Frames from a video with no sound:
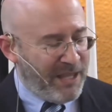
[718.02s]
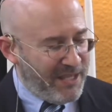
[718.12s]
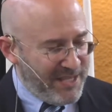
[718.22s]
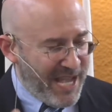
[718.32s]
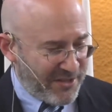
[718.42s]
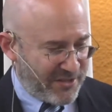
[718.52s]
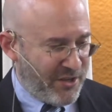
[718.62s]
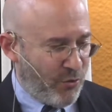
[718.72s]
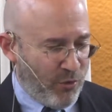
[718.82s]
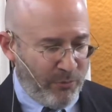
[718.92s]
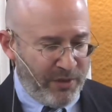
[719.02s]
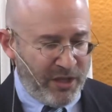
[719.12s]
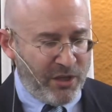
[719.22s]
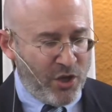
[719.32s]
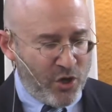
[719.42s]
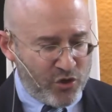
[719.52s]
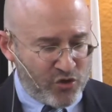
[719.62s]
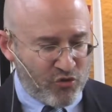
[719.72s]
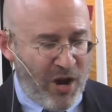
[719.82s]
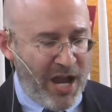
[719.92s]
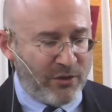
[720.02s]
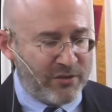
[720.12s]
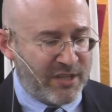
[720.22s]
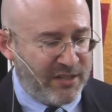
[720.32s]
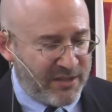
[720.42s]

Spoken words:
Yes, there will be trials in